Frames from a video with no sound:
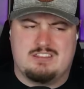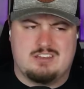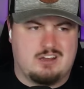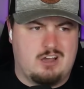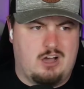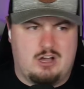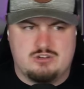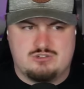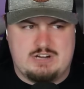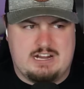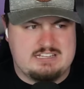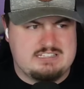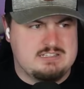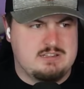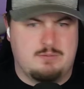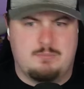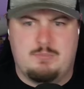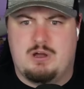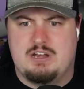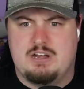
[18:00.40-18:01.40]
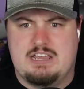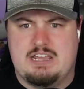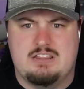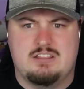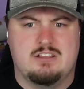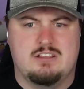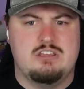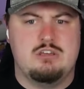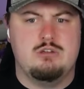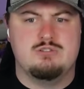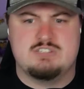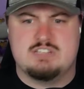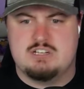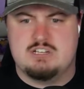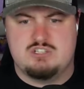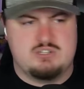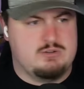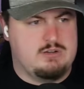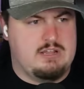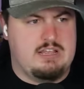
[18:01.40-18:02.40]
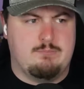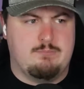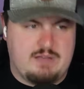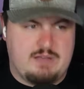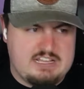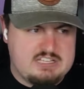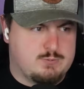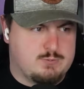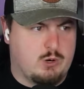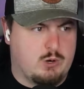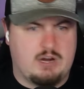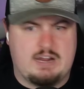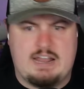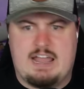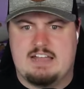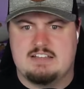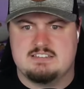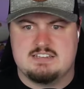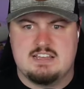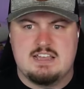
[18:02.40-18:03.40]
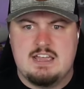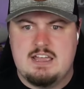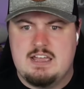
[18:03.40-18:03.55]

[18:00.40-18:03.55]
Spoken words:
the contract, the money, and the usage in Pittsburgh has,